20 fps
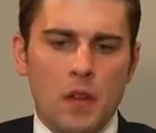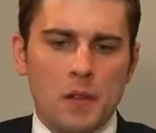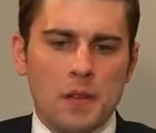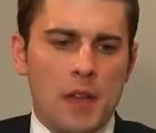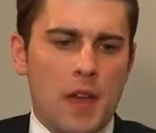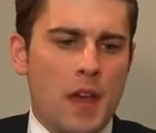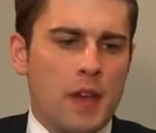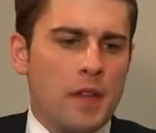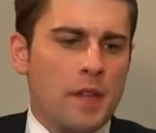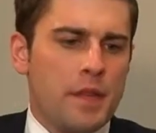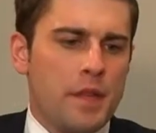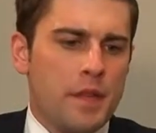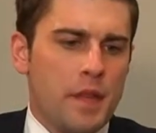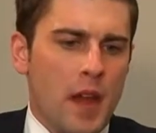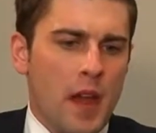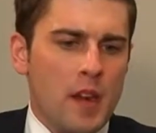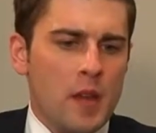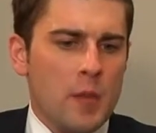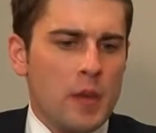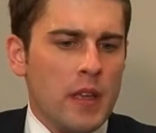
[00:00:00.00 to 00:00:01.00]
Dan, if
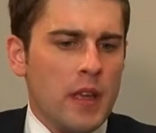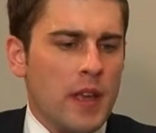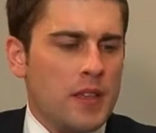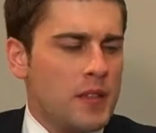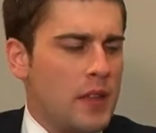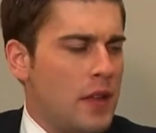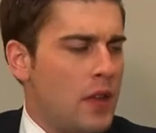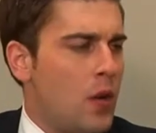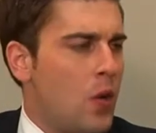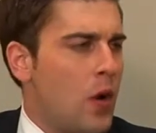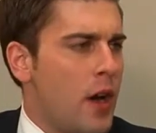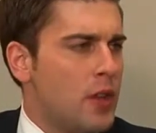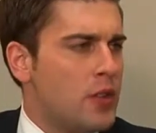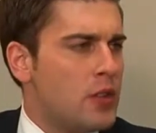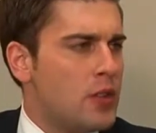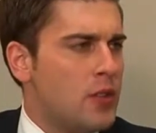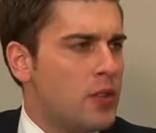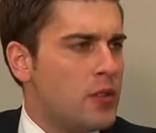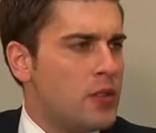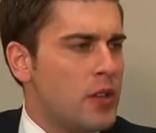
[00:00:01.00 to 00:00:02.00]
anybody has any
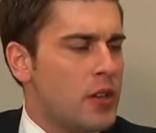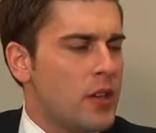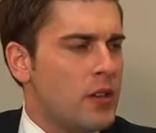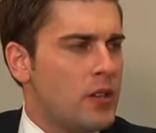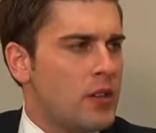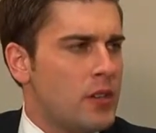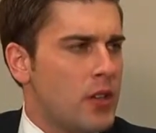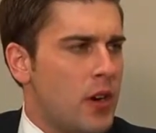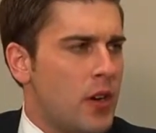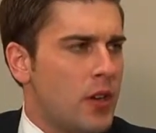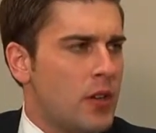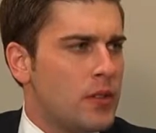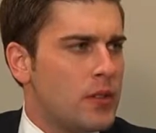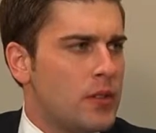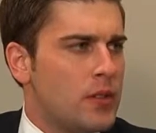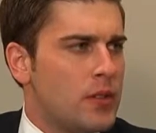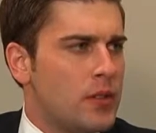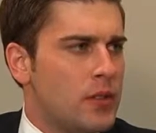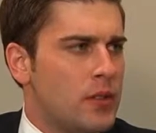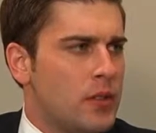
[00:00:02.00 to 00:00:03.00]
questions or
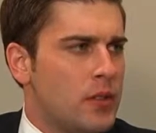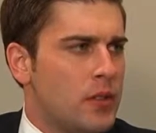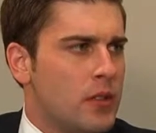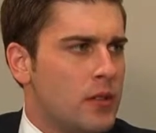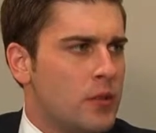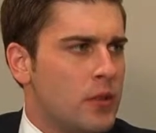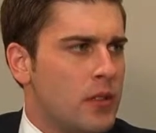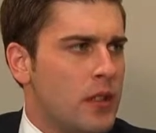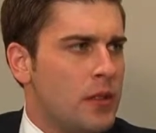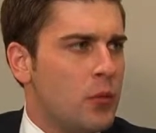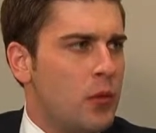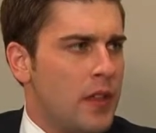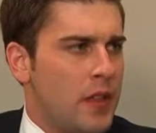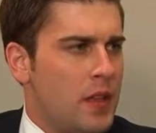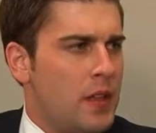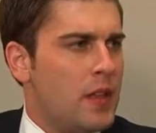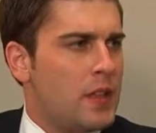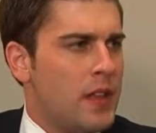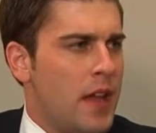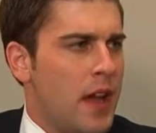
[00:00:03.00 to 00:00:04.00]
concerns
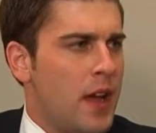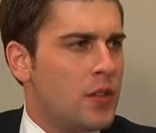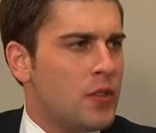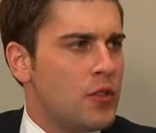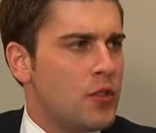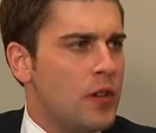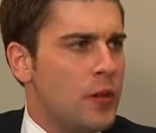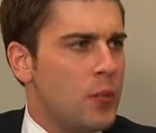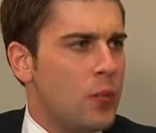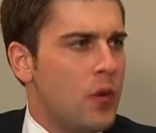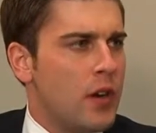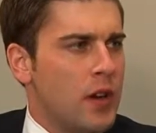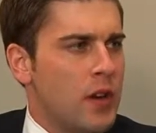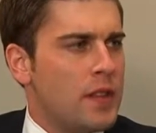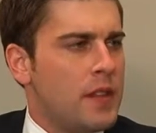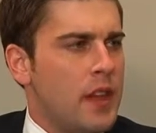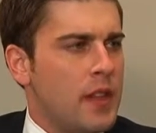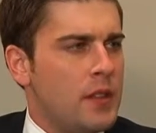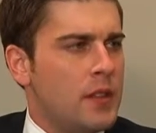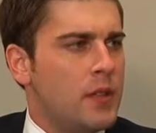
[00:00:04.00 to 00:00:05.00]
within the township, what
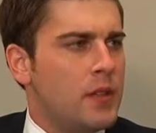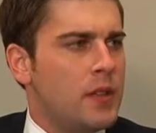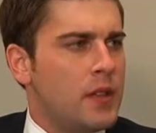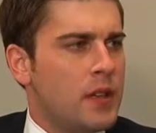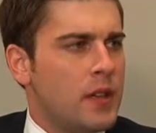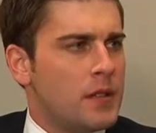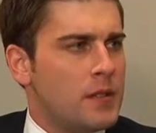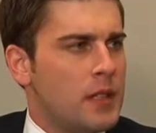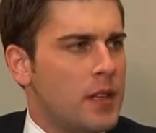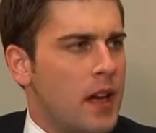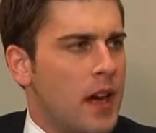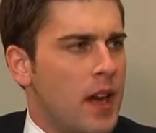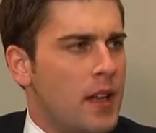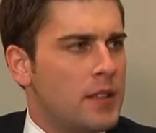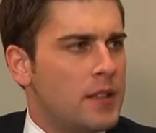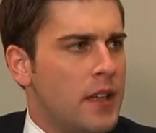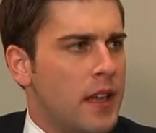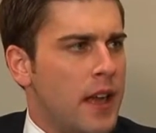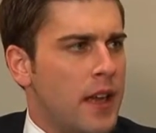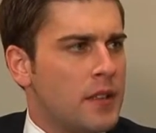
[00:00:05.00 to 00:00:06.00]
can they do to
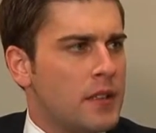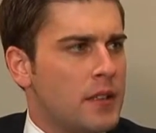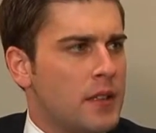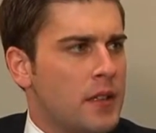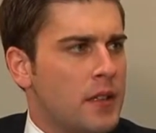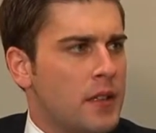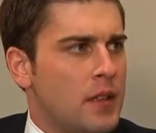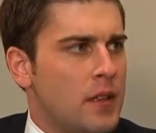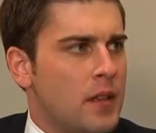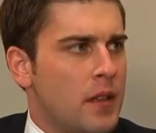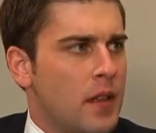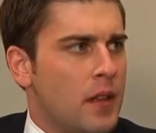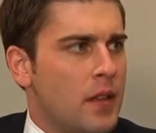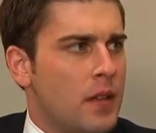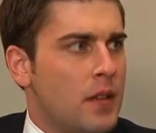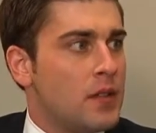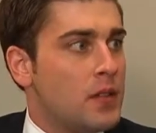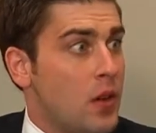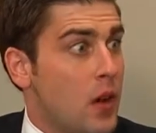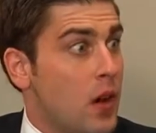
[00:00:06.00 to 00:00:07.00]
contact
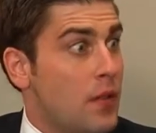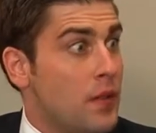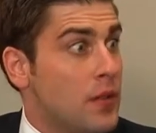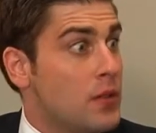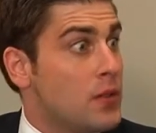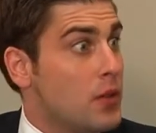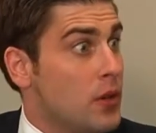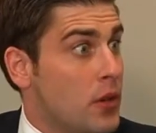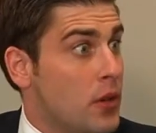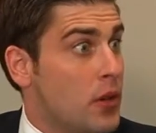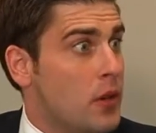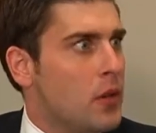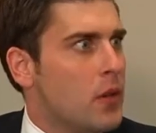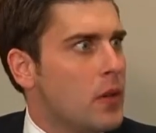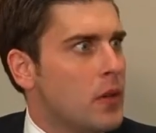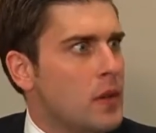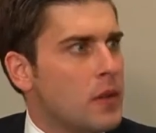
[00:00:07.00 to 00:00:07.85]
this office or you?